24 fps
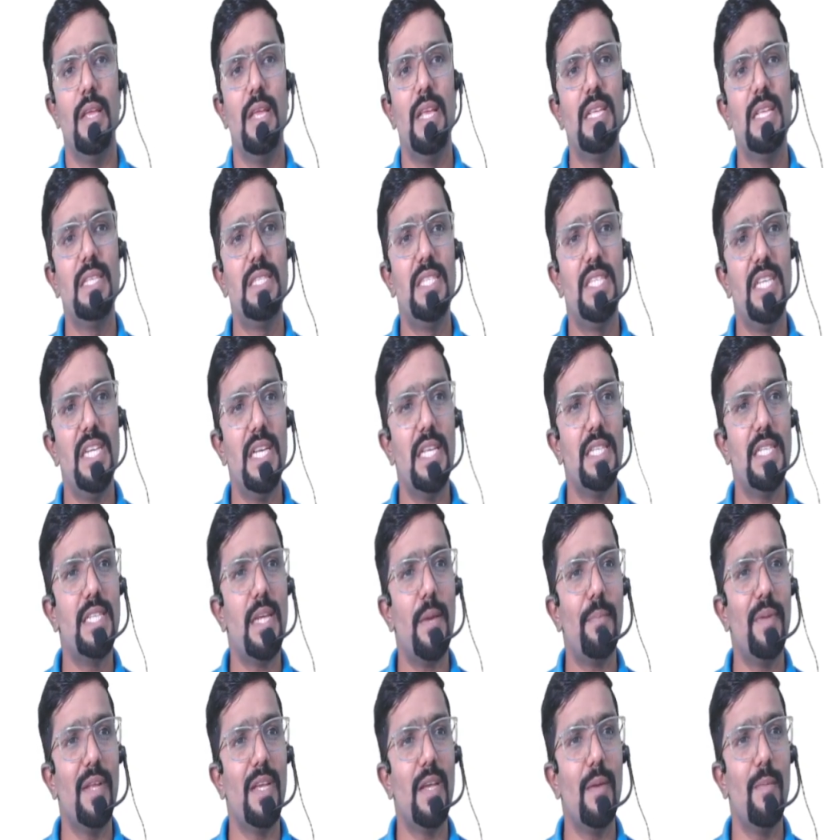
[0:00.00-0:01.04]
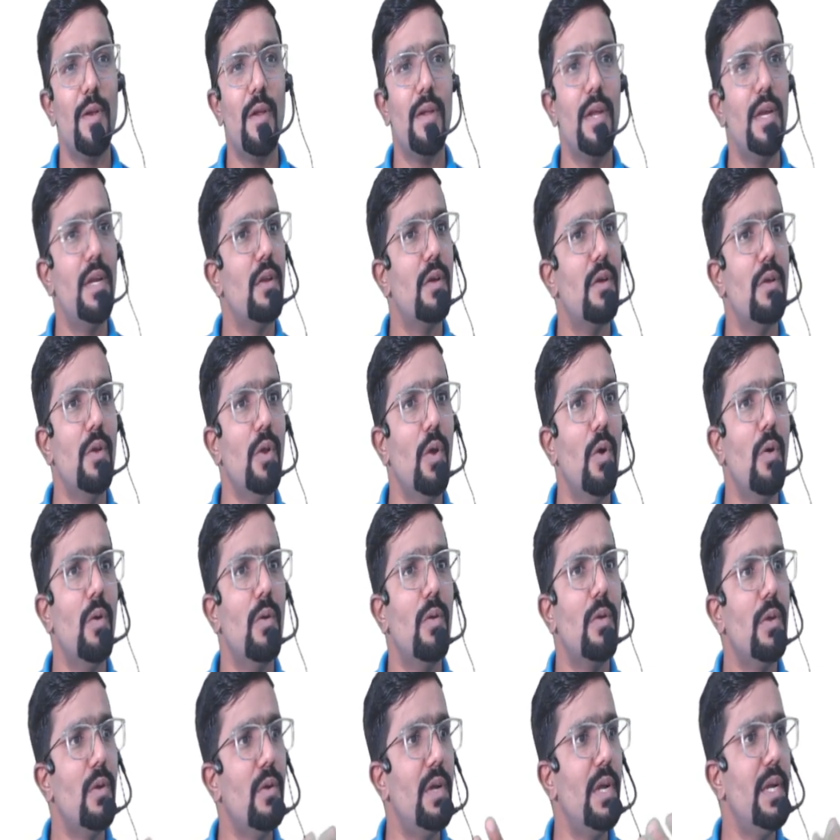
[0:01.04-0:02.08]
Is GST applicable on it?
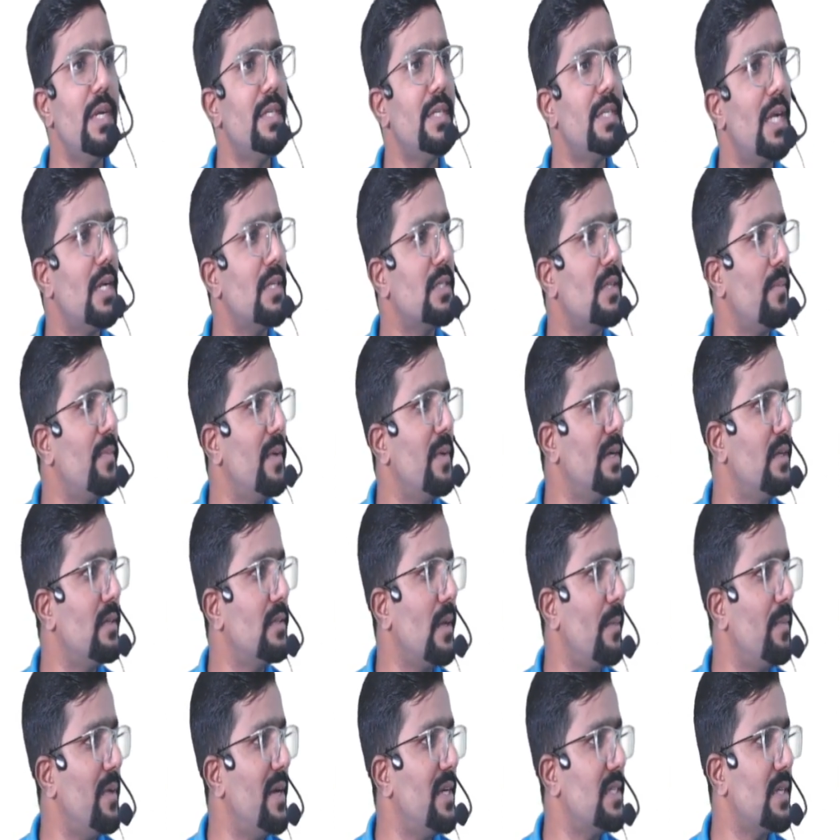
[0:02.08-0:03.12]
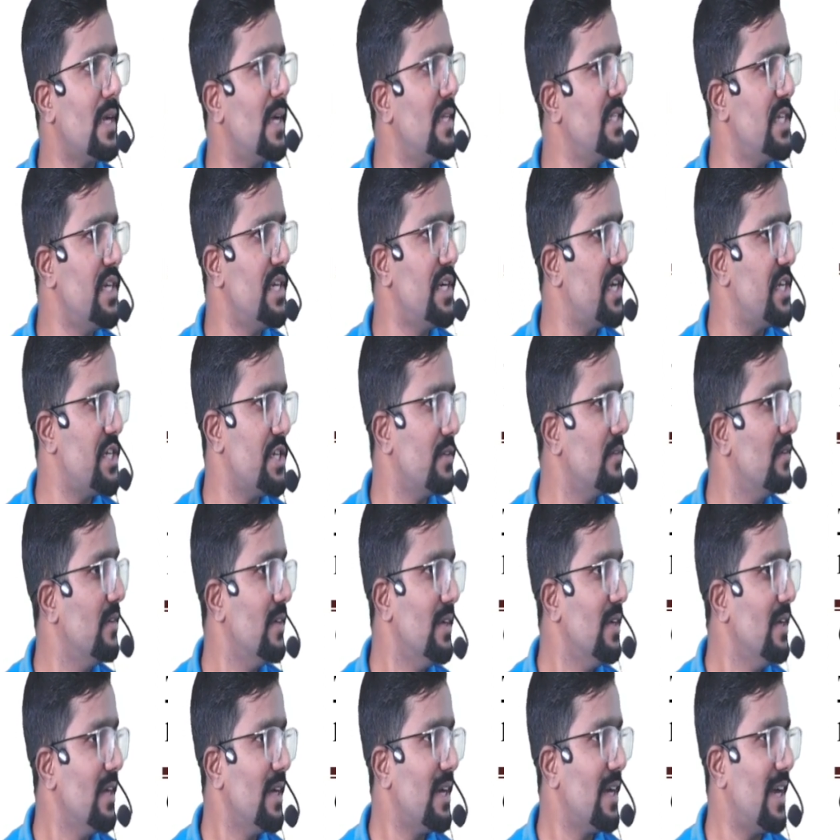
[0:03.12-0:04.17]
No. You didn't charge separate consideration.
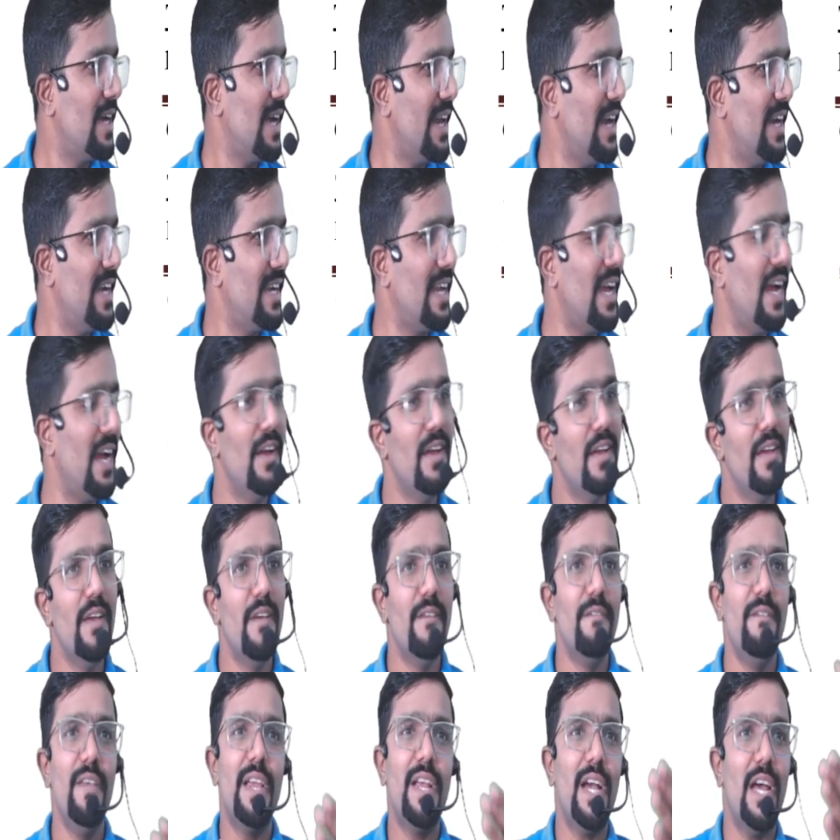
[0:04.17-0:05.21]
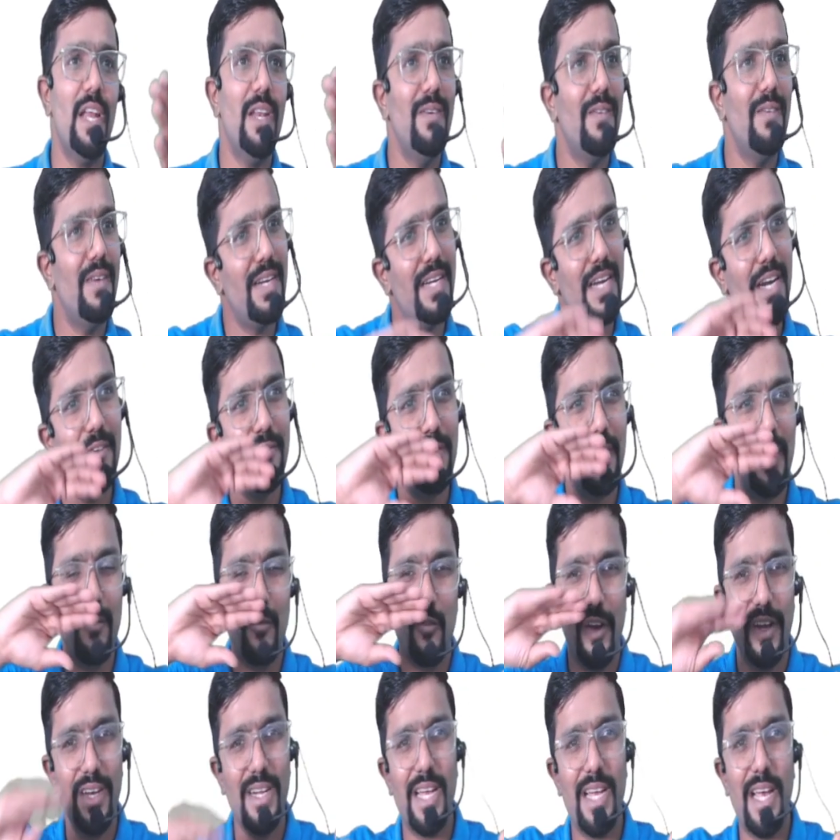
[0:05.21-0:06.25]
Correct? We converted
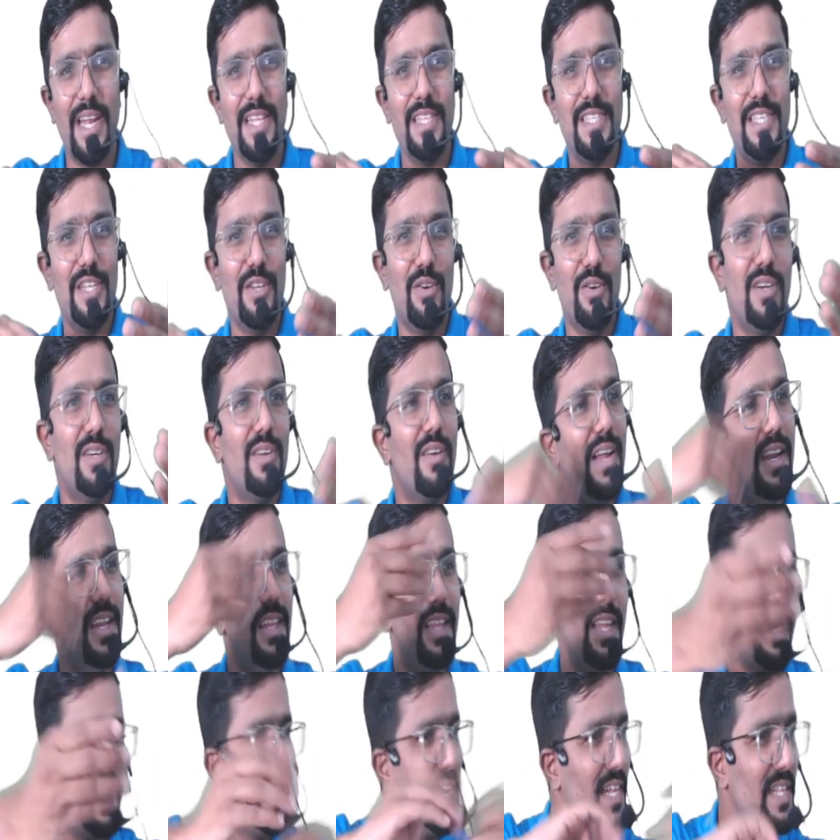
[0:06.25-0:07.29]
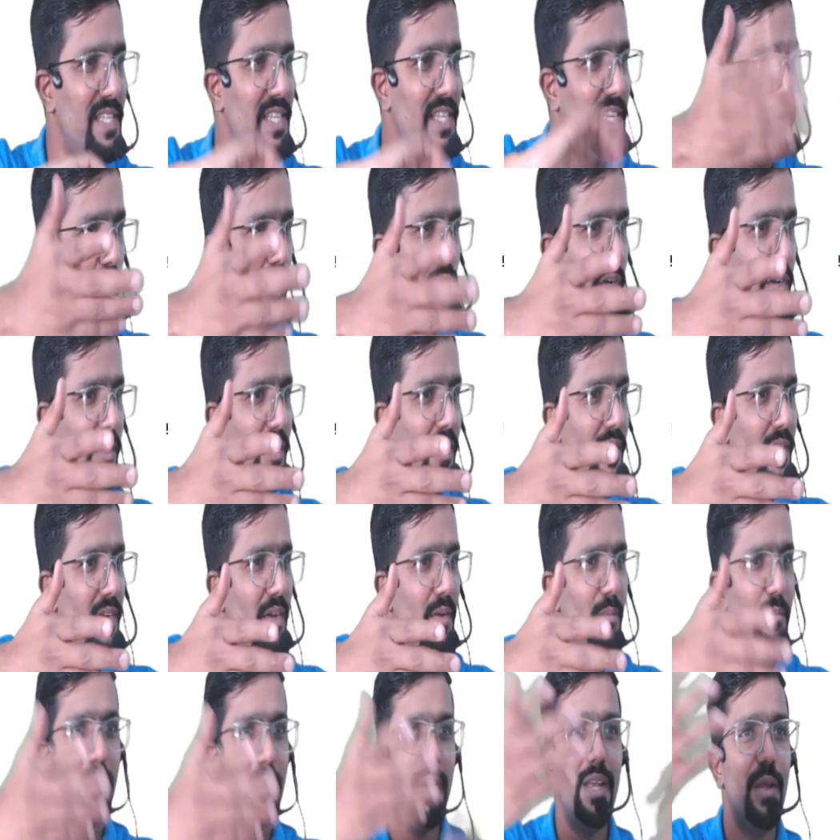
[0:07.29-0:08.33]
from one currency note to another currency note.
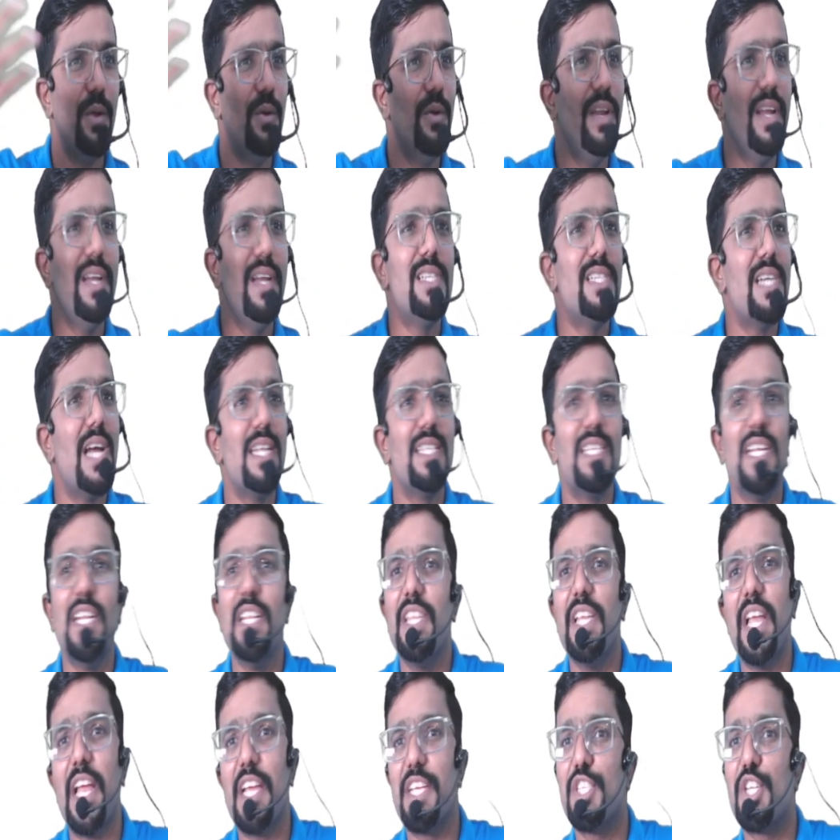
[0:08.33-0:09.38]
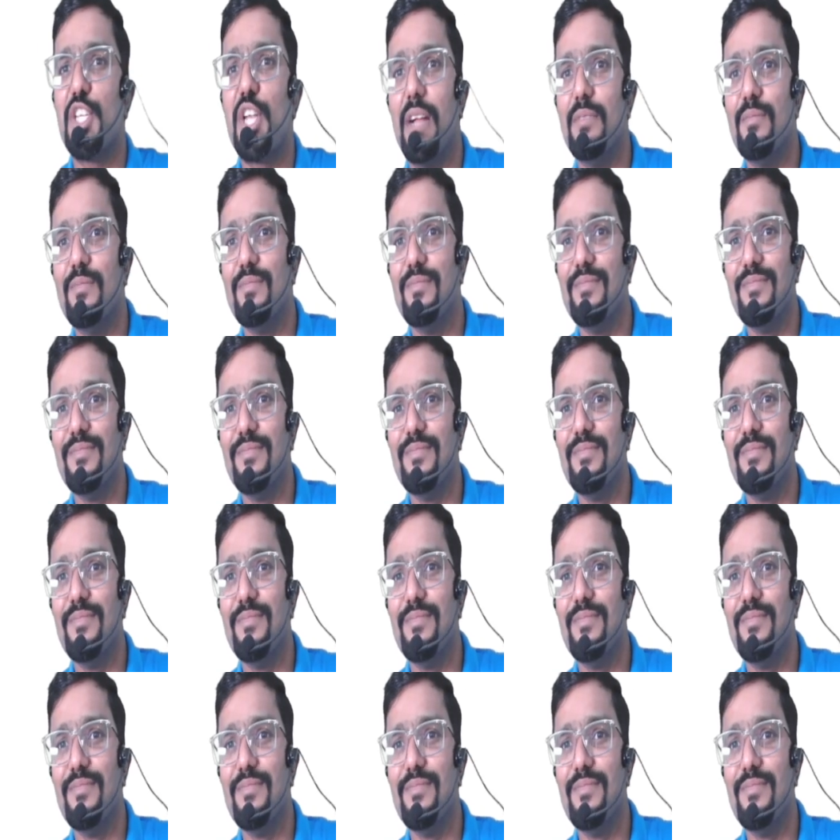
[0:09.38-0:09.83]
But you didn't charge anything extra.